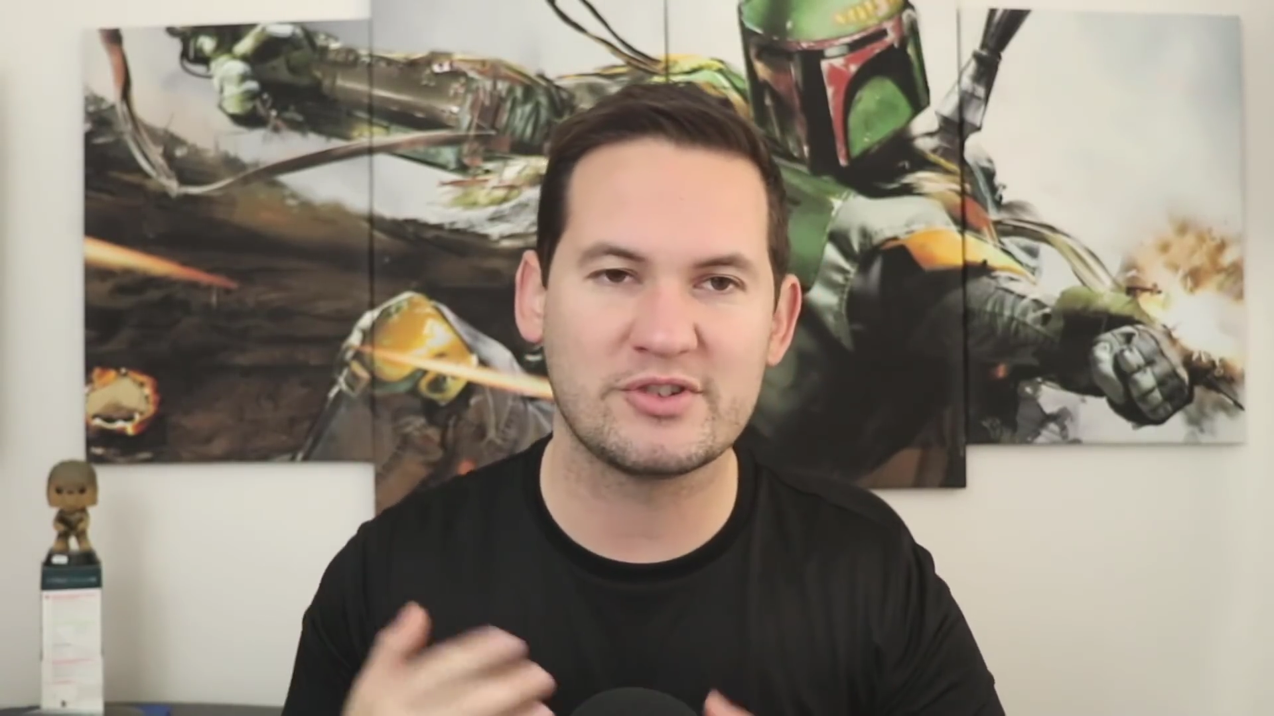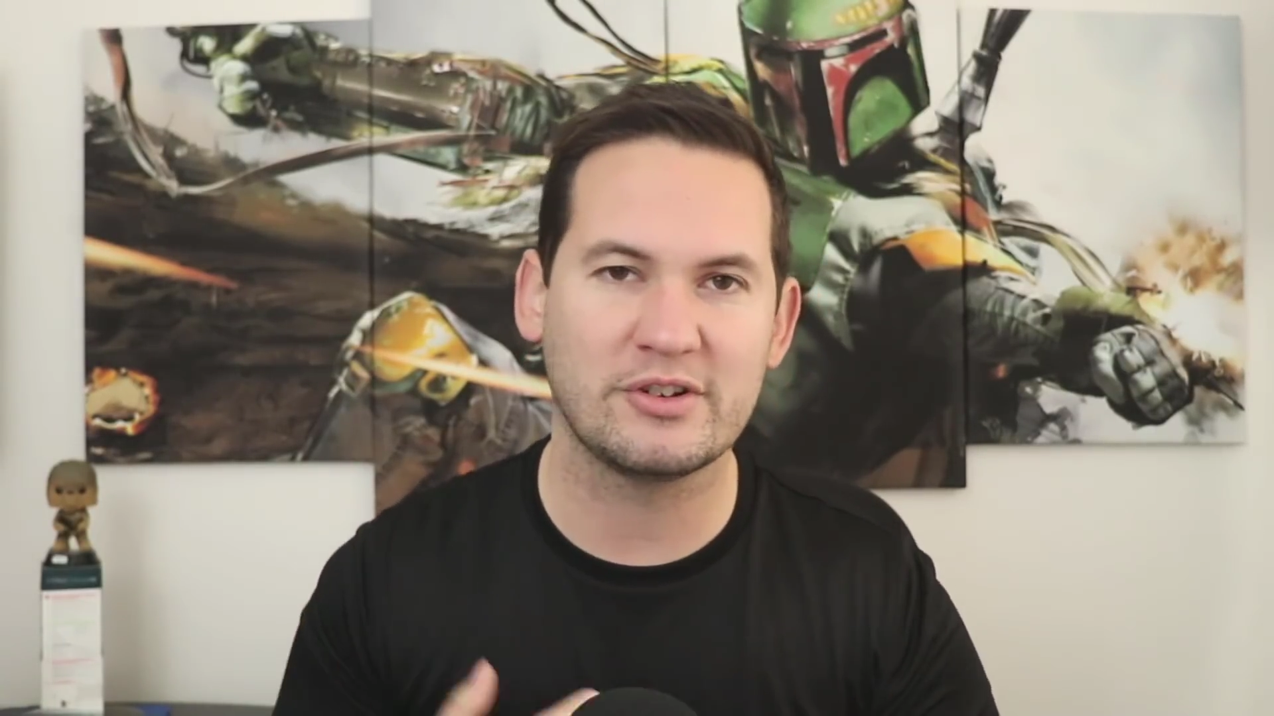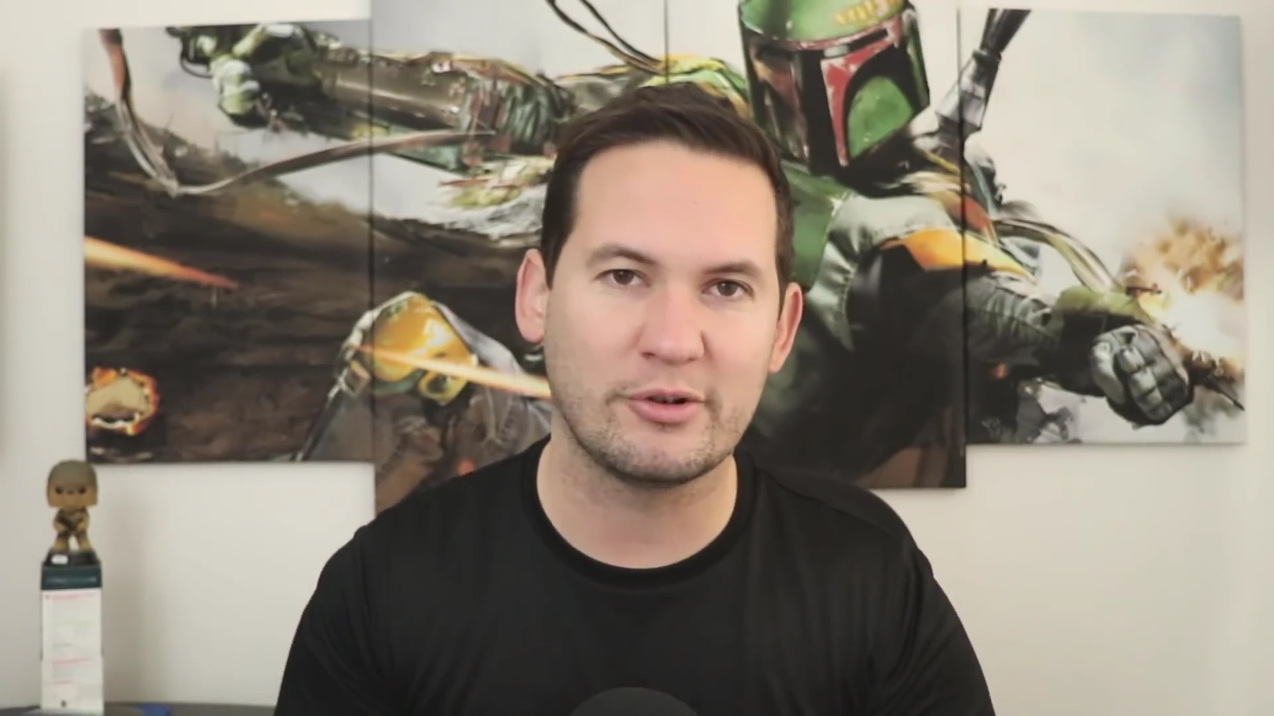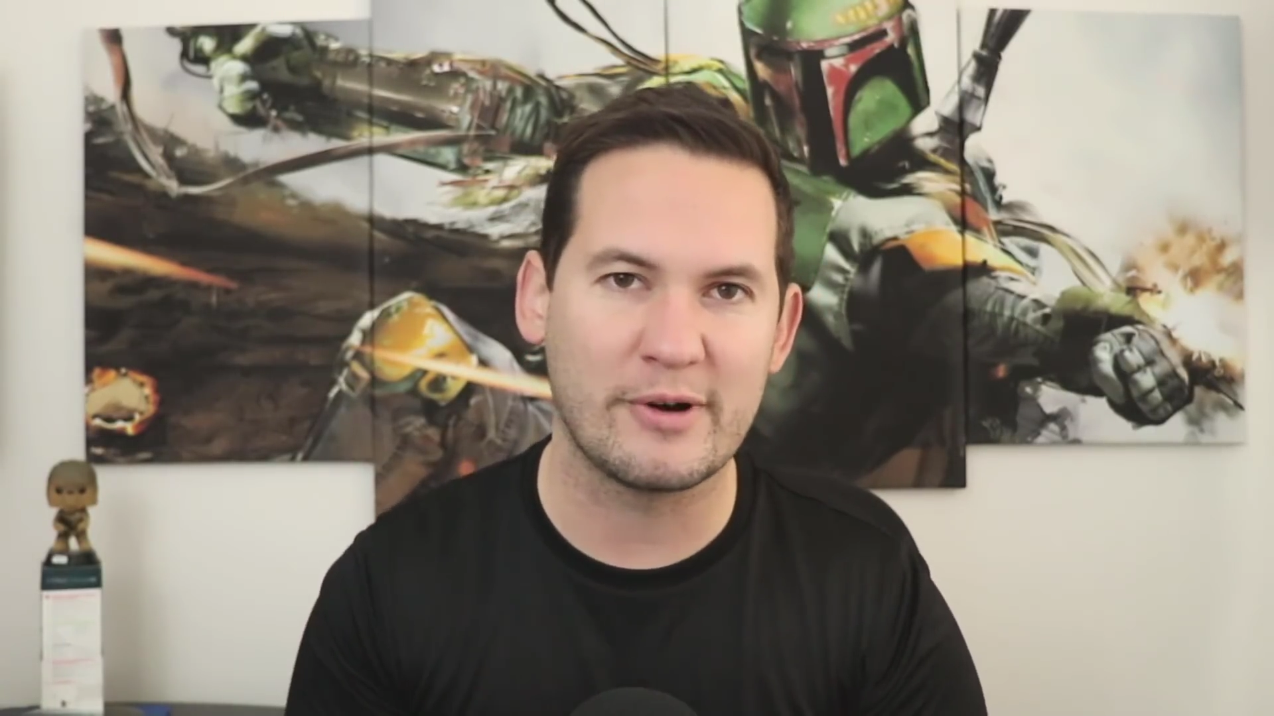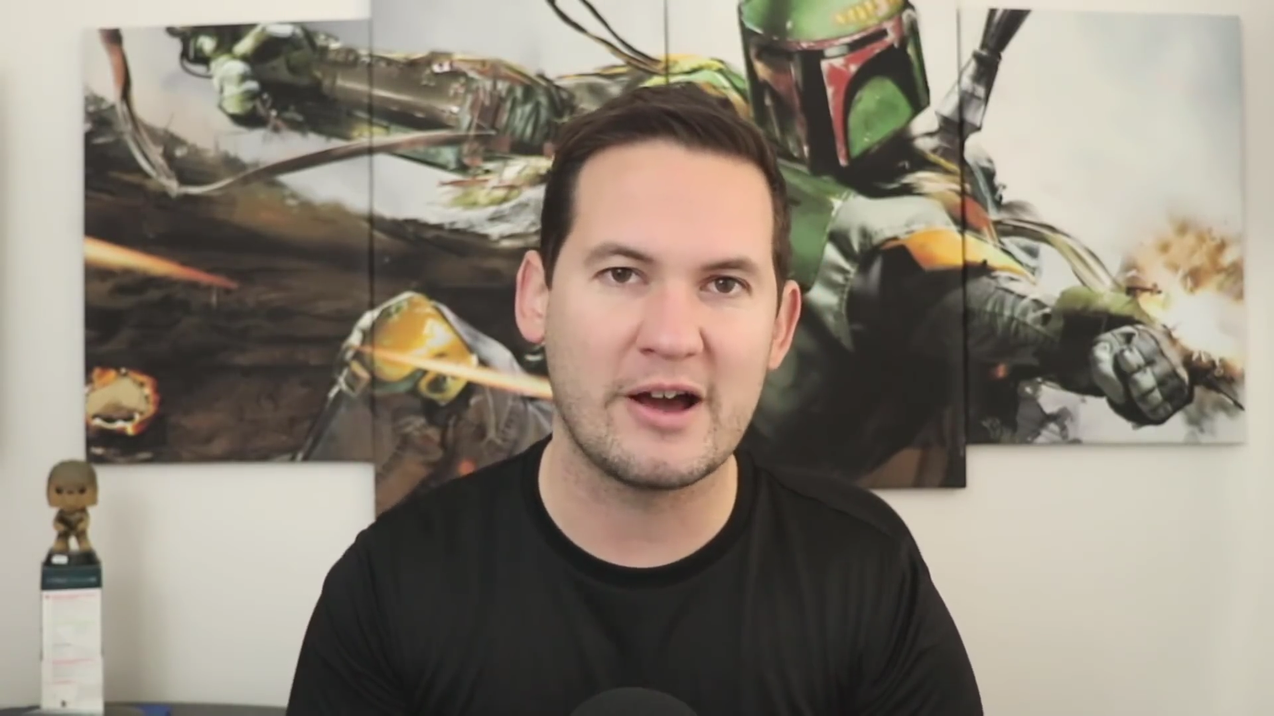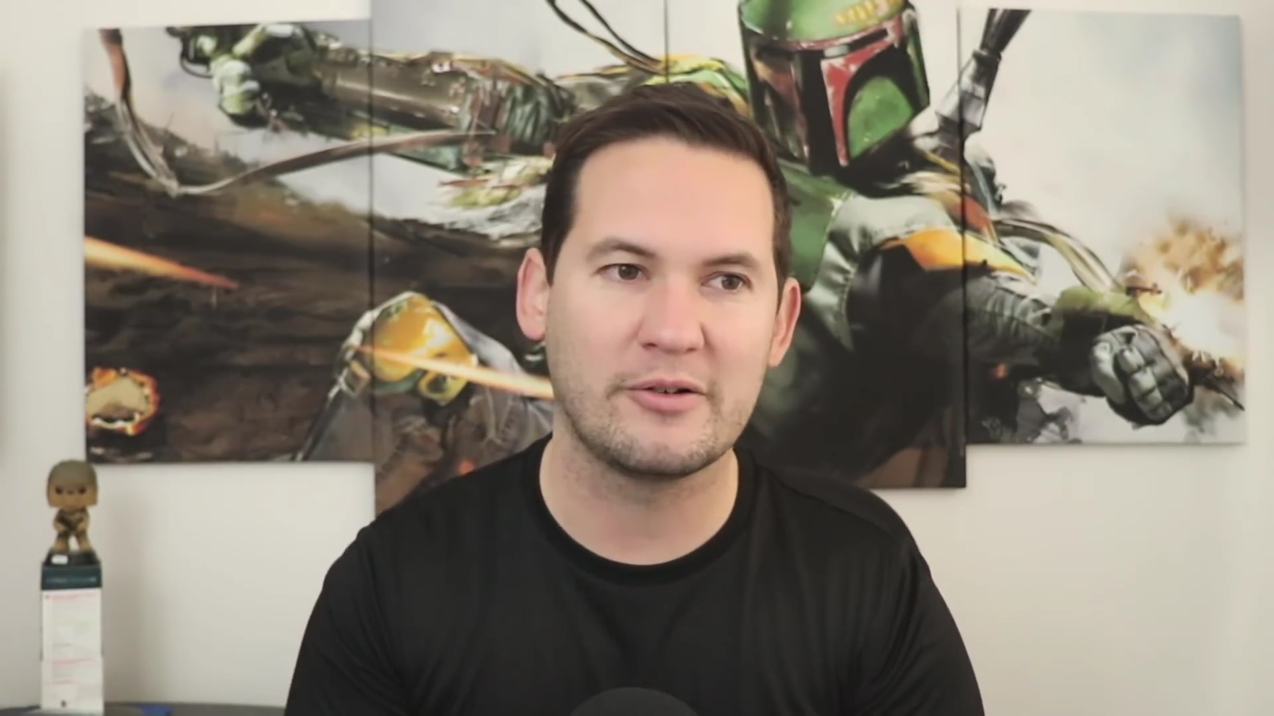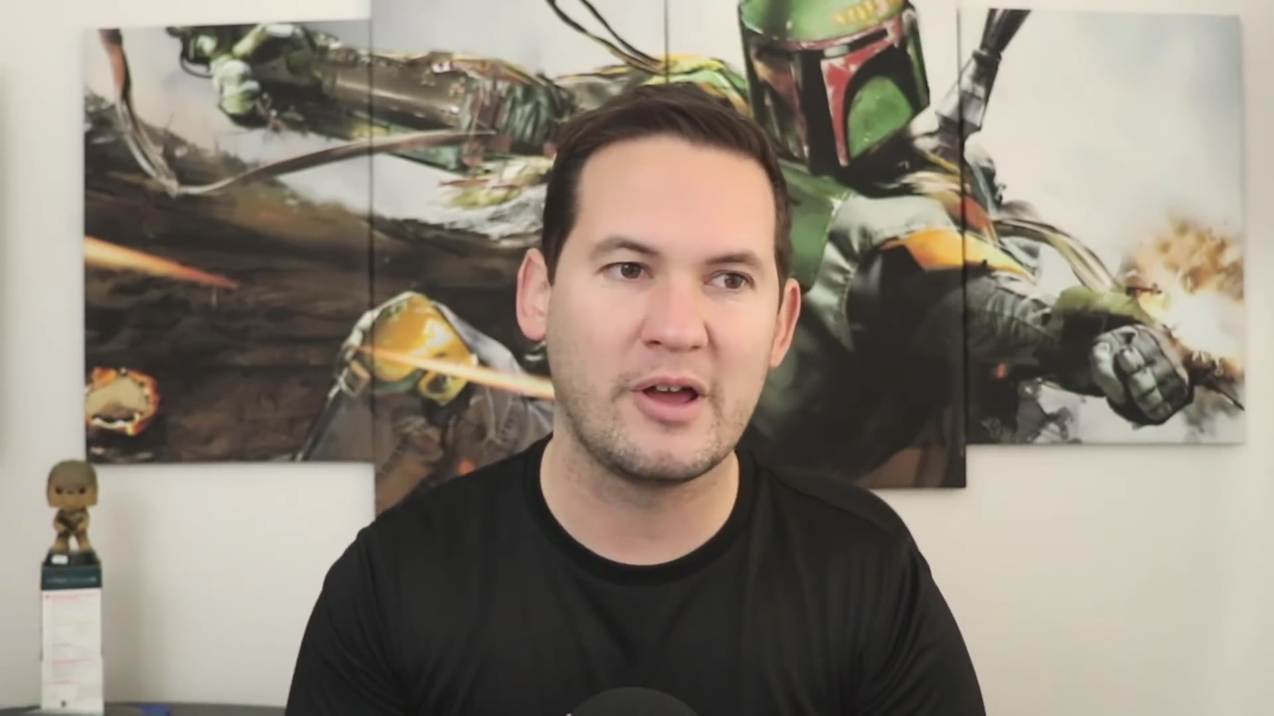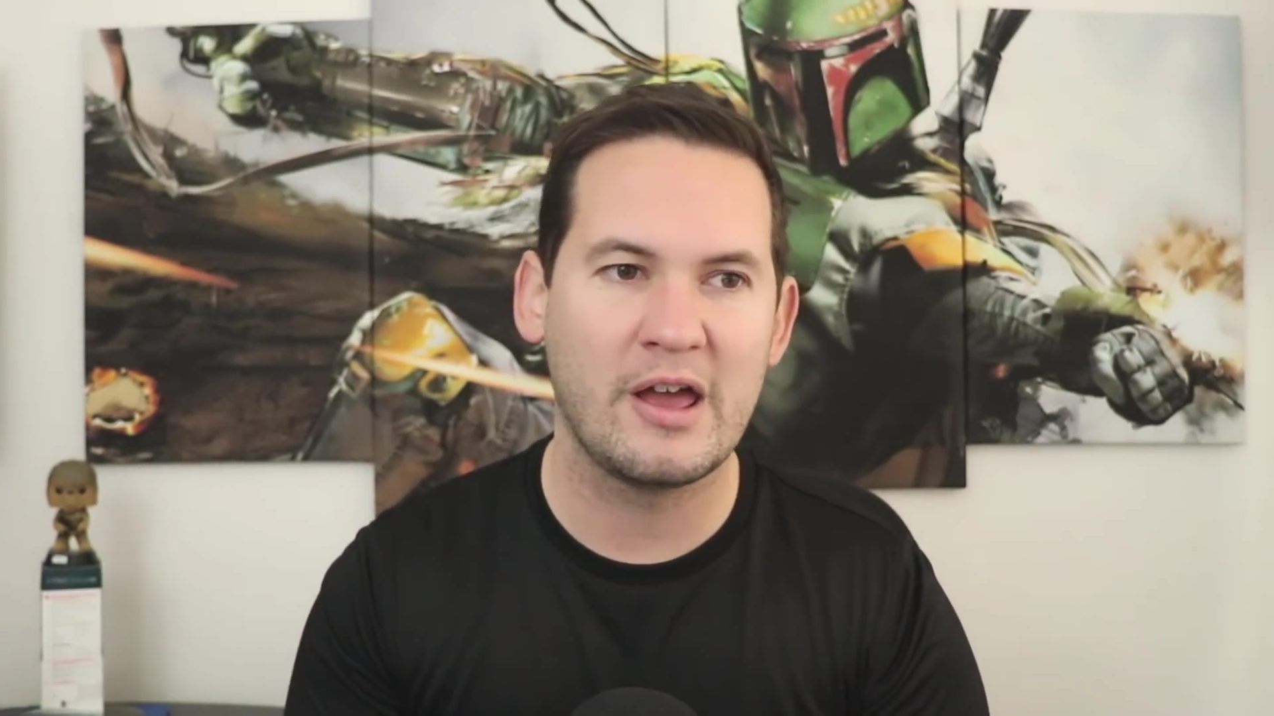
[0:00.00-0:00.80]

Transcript: still around,